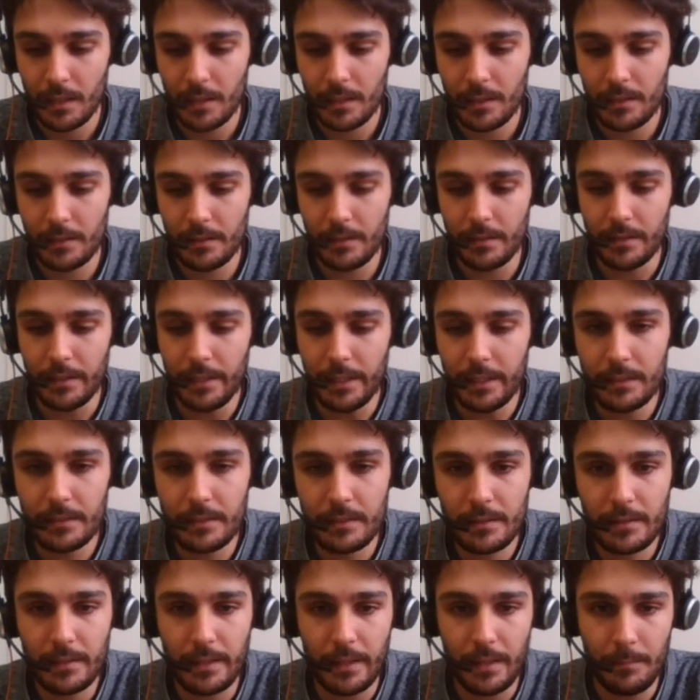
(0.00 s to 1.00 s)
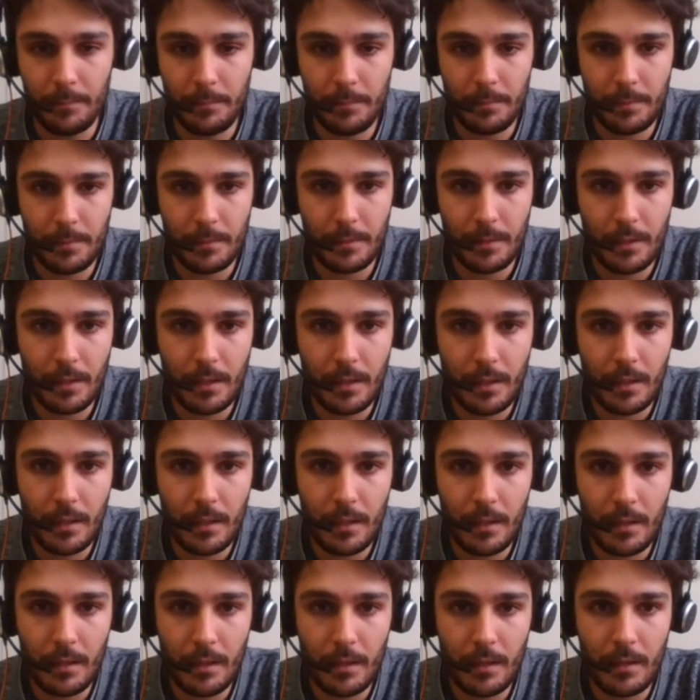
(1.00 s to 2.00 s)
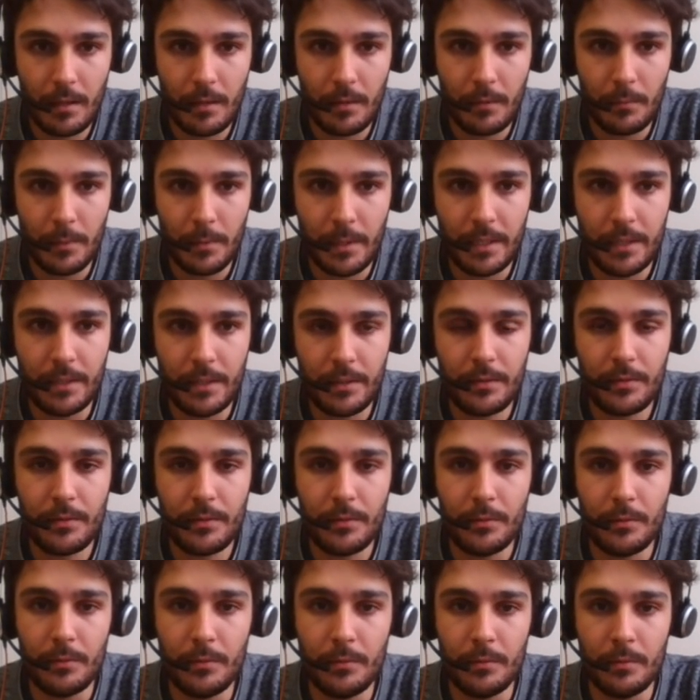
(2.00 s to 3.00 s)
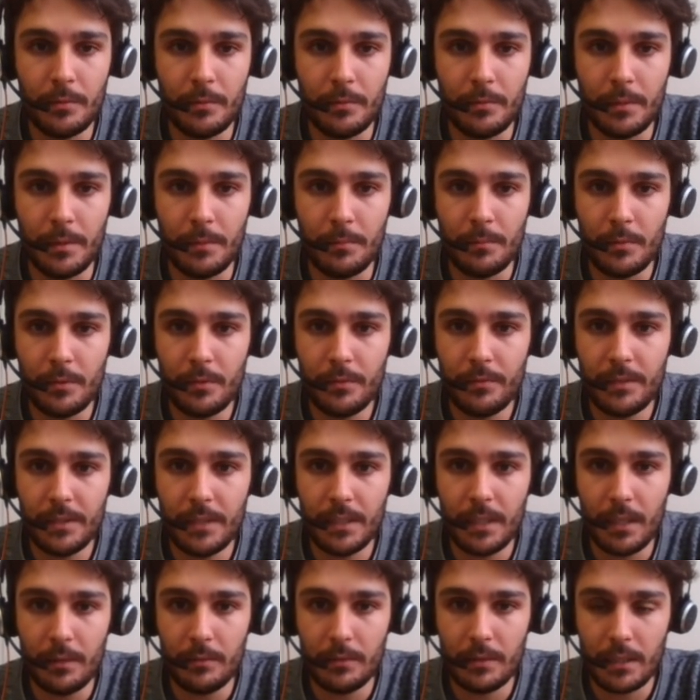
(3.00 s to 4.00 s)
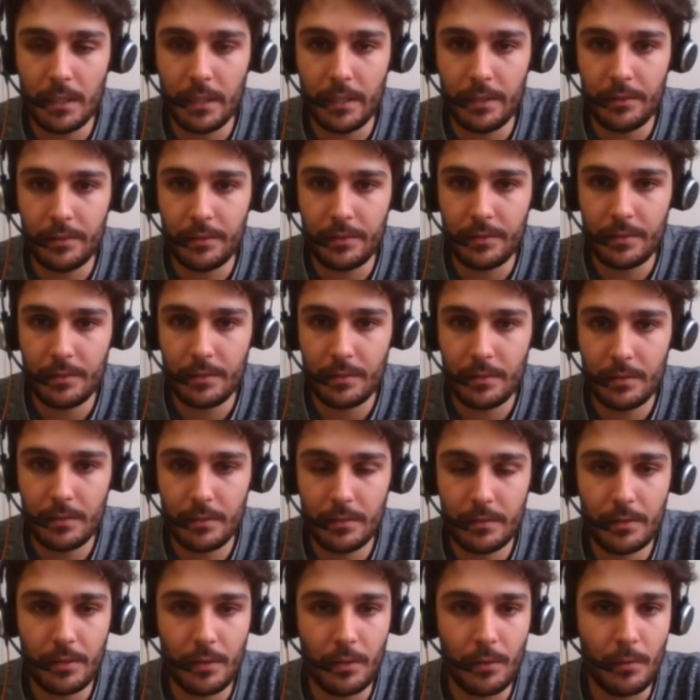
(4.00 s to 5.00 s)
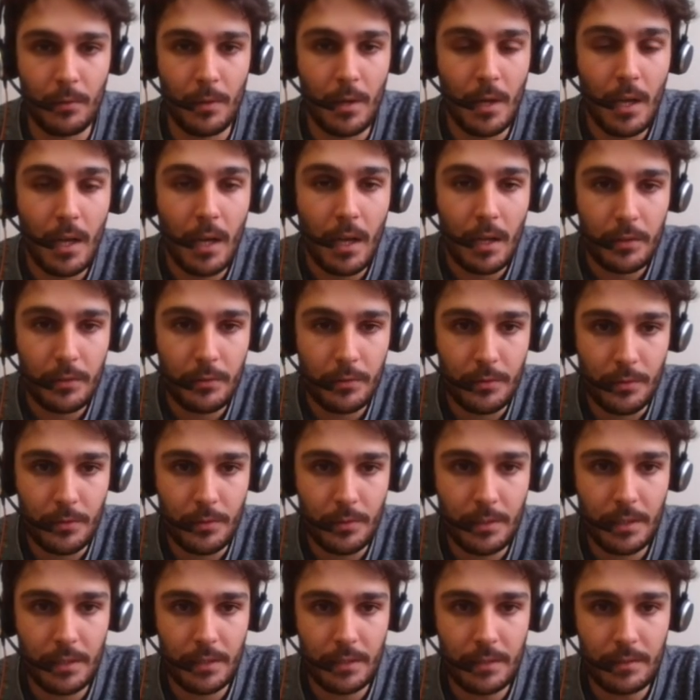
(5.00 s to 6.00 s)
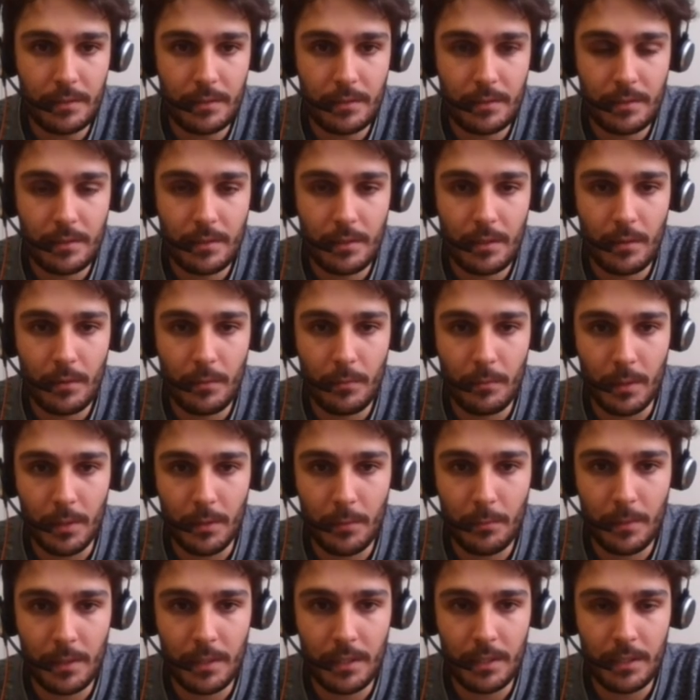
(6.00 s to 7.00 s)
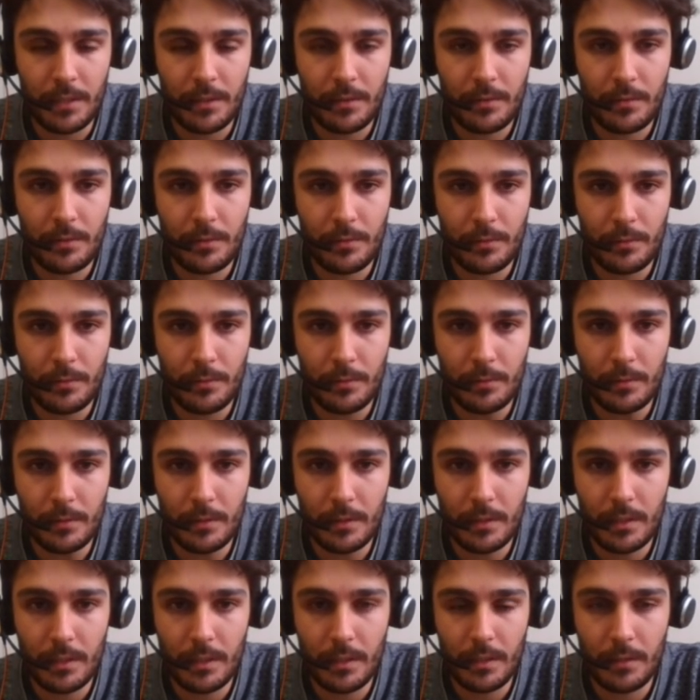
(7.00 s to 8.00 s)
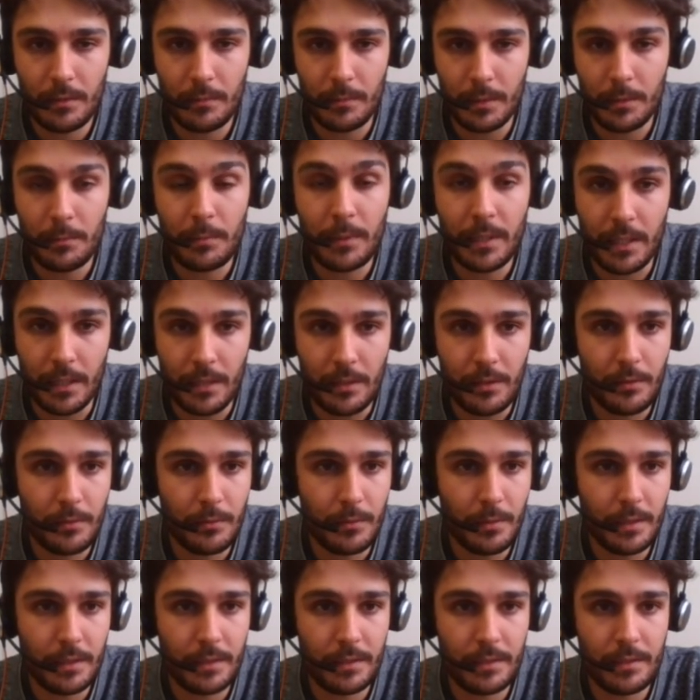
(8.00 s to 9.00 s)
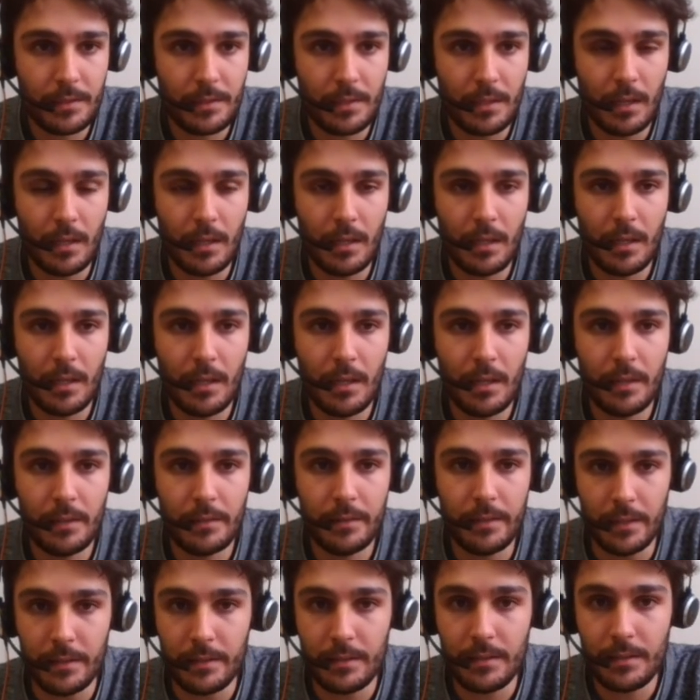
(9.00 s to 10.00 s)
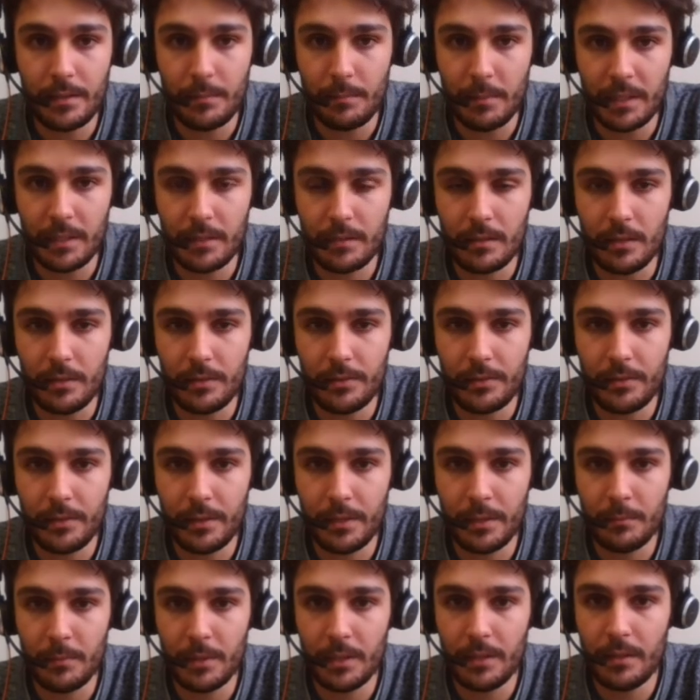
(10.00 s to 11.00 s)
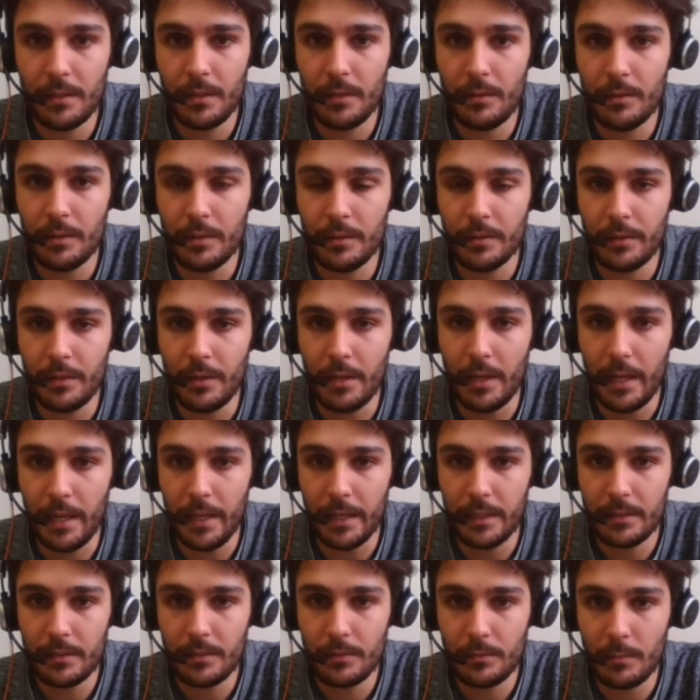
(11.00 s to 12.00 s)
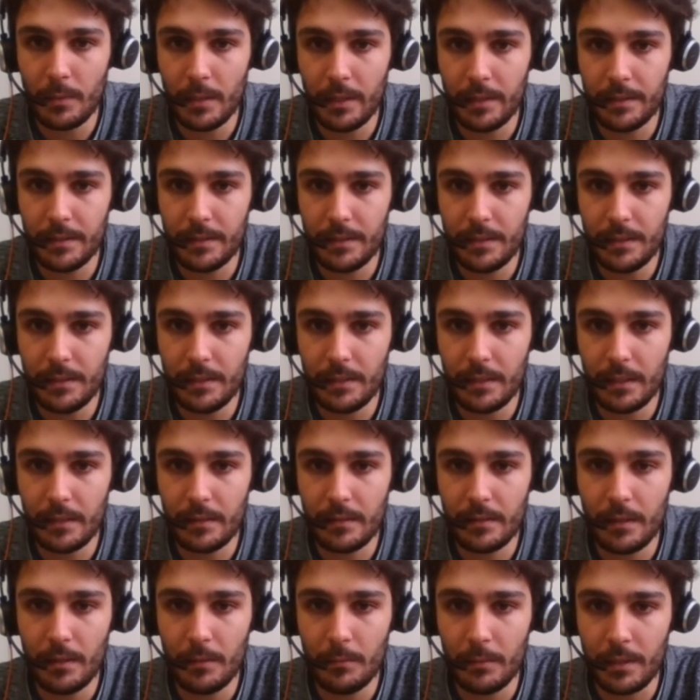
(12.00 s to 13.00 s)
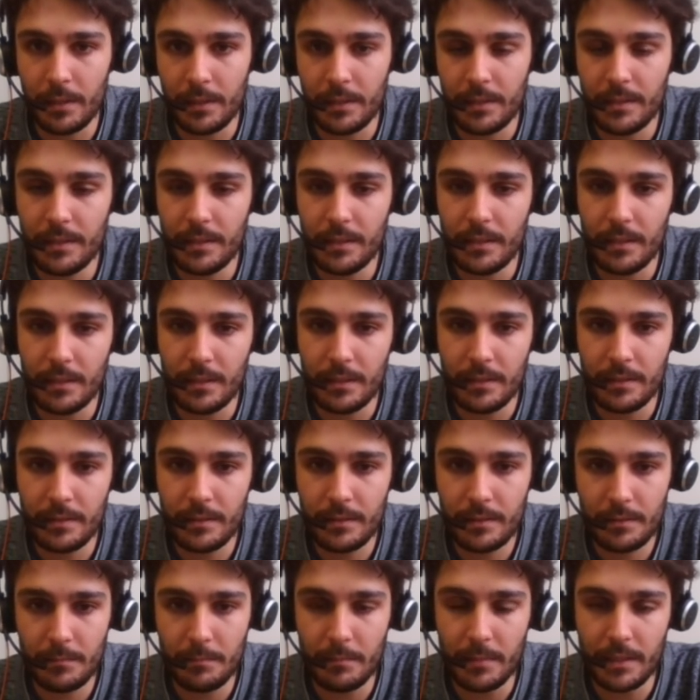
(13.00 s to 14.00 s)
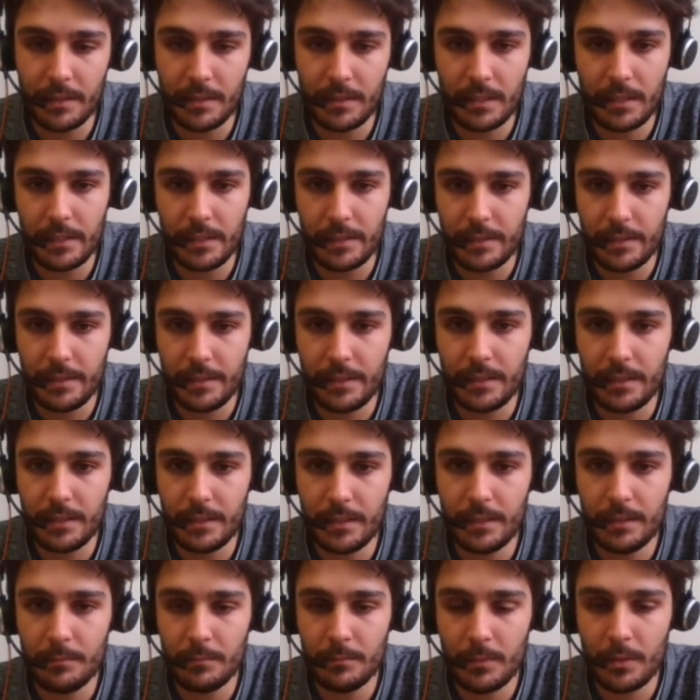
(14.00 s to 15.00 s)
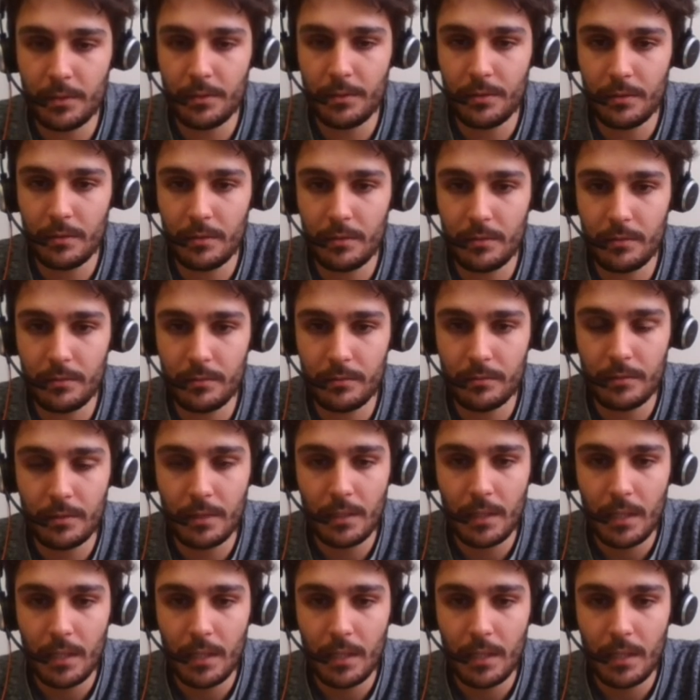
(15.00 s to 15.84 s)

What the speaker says: The next step, we need to remove the outliers. So to do this, what we can do is density-based clustering, but now on the x, y, t data, where t is basically t modulo